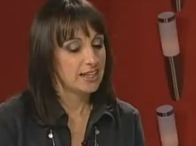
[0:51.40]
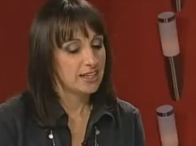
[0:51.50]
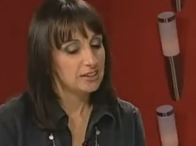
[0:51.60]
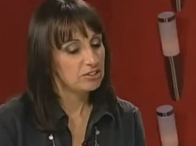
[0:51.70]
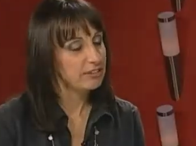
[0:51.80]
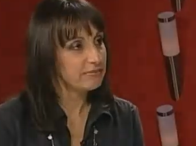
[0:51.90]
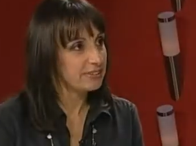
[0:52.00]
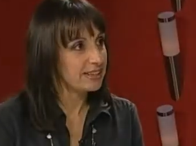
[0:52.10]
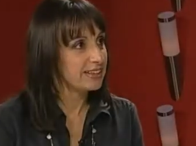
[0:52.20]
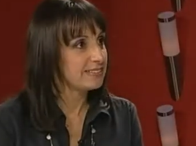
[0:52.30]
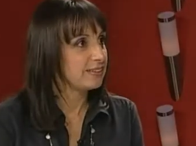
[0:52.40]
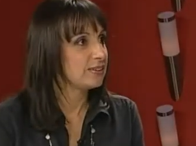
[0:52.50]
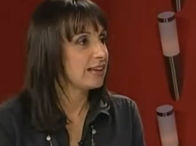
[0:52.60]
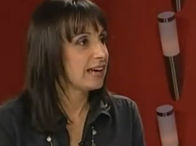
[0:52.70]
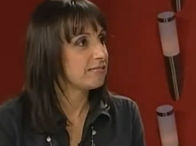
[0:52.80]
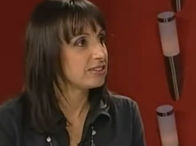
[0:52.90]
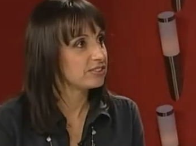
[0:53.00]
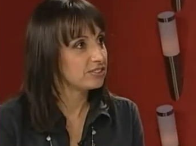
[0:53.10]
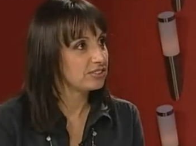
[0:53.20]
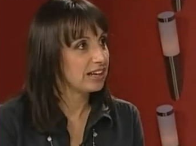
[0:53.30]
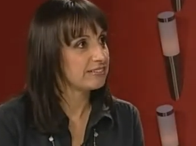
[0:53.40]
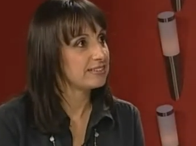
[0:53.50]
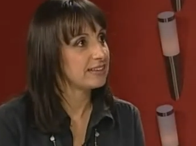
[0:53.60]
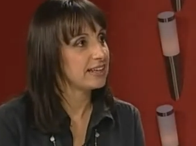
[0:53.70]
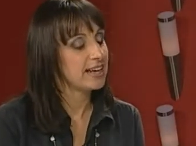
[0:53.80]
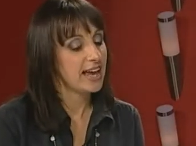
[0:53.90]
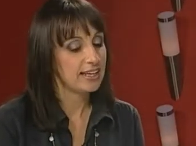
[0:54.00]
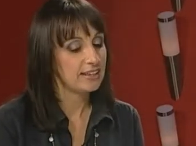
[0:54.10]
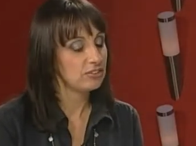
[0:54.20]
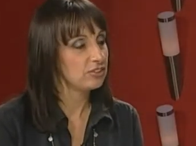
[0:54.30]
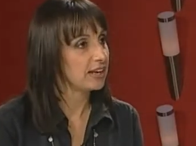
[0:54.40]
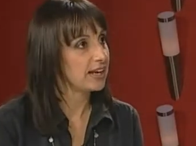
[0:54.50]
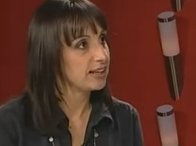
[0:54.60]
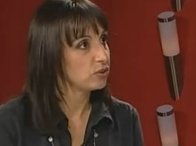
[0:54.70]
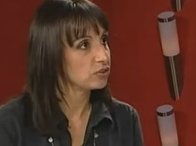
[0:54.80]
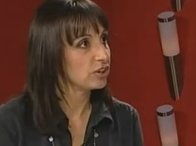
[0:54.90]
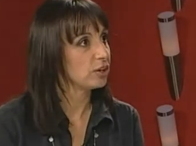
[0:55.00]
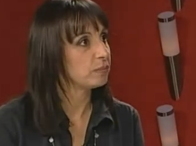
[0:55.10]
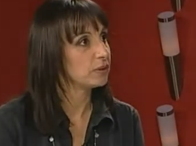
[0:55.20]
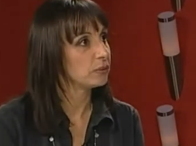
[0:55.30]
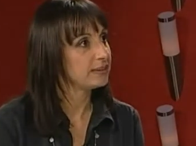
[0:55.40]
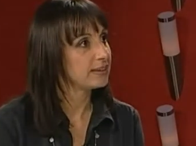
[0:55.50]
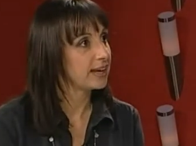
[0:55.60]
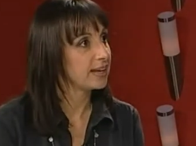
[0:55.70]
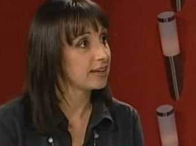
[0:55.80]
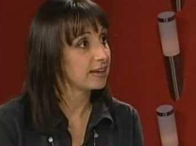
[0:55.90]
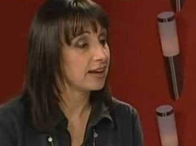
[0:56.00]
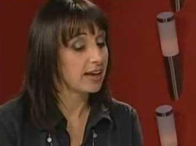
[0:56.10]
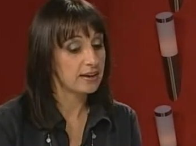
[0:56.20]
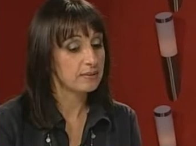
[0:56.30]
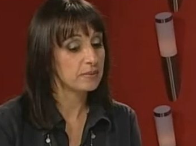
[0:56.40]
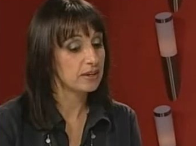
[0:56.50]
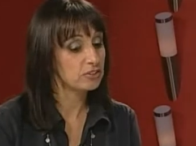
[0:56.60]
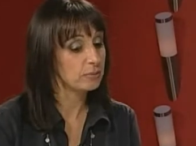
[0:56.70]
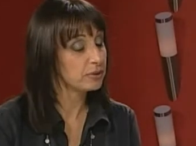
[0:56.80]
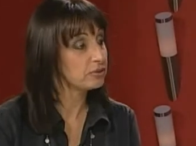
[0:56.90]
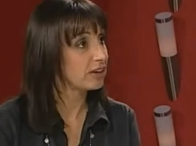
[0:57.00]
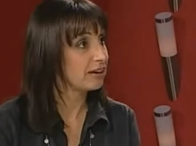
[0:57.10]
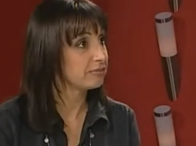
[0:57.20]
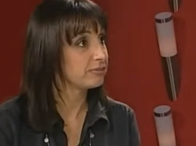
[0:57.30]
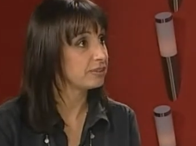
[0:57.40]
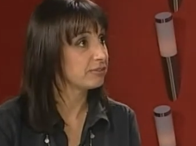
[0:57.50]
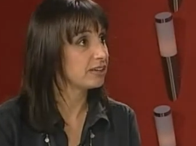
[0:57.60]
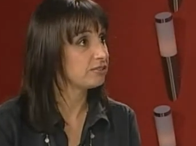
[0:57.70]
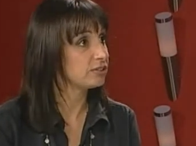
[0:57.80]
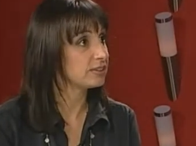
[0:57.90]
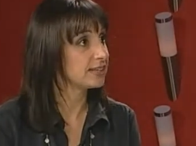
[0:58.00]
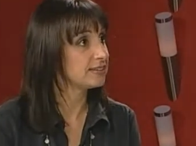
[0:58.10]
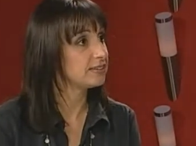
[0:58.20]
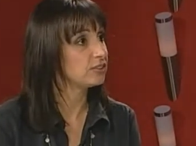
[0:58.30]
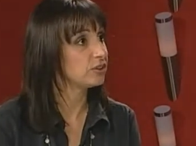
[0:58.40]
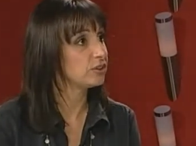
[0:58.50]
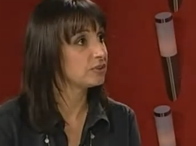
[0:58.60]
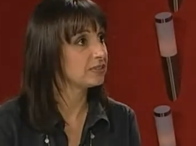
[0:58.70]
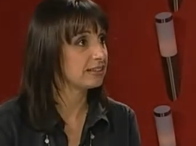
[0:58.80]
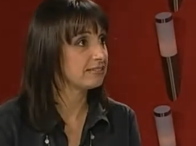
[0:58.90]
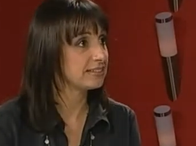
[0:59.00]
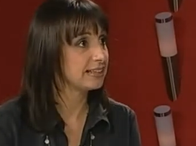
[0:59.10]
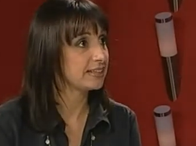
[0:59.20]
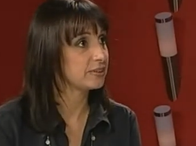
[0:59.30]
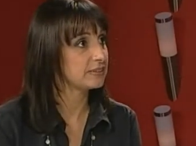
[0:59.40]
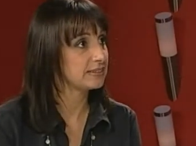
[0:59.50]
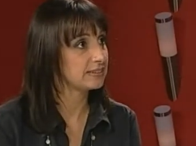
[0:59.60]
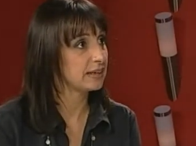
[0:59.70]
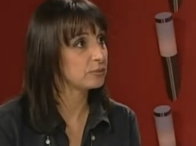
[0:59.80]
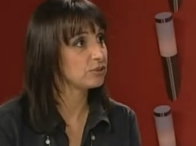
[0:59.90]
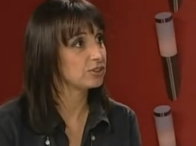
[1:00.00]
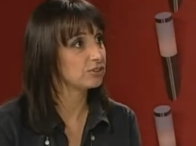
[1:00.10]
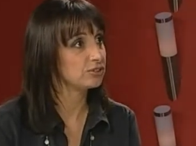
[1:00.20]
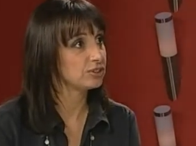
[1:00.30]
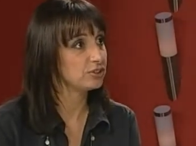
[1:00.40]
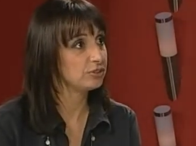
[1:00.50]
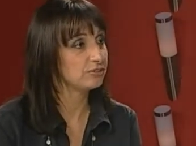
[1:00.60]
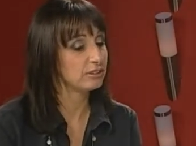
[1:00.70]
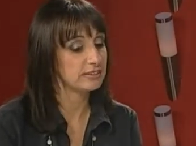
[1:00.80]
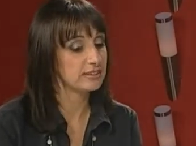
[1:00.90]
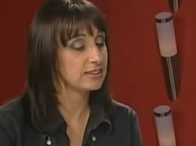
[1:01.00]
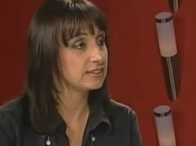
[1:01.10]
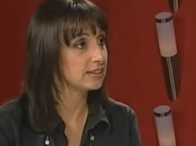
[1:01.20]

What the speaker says: Dreamflight is a UK registered charity, and each year in October we take a jumbo jet full of 192 seriously ill and disabled children to Florida to